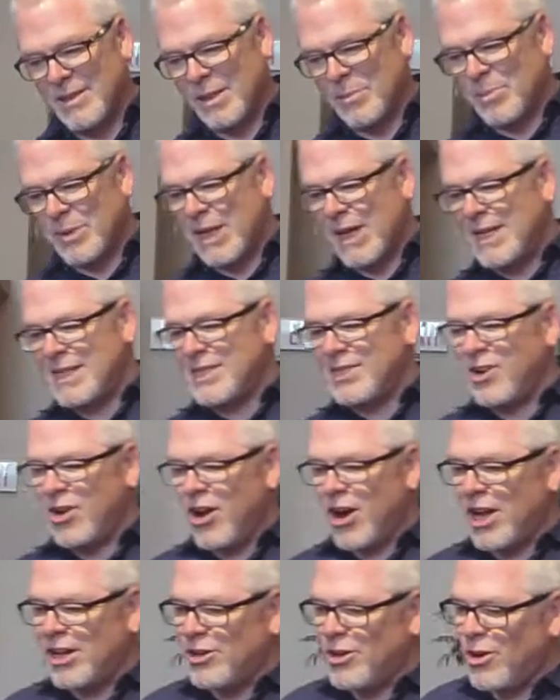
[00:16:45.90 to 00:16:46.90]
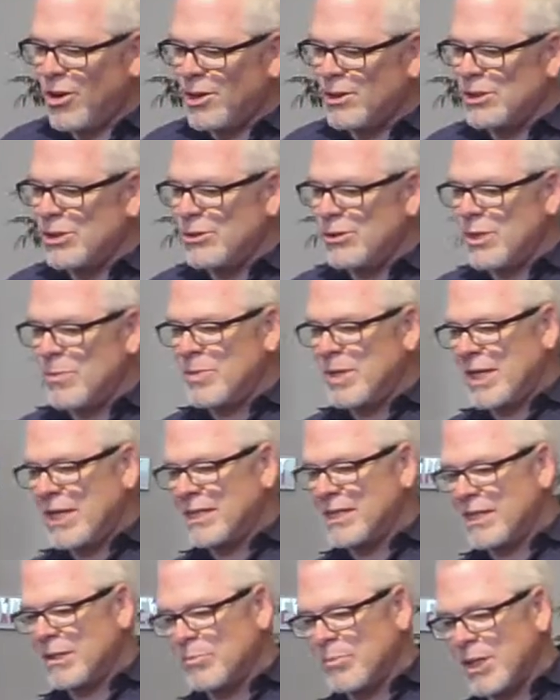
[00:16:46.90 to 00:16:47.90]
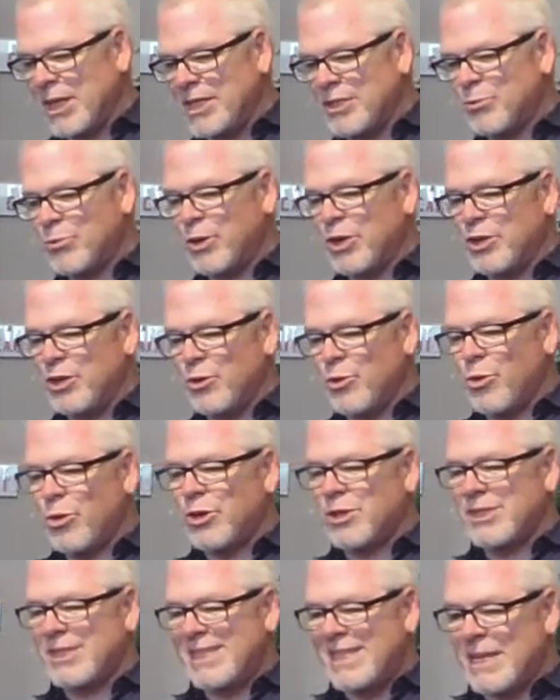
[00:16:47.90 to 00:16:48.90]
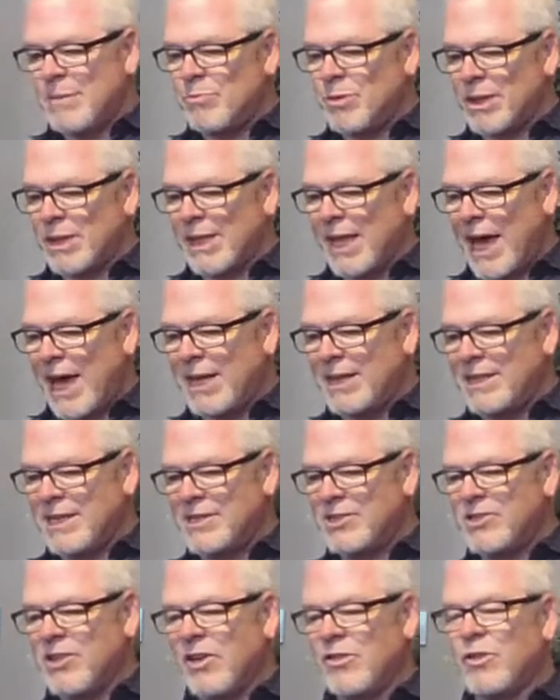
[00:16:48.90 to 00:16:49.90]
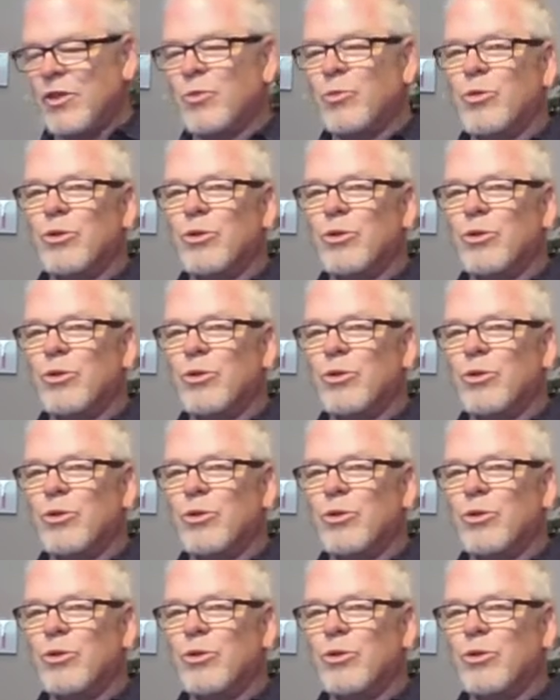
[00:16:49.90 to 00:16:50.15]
The place God calls you to be is the place where your deep gladness and the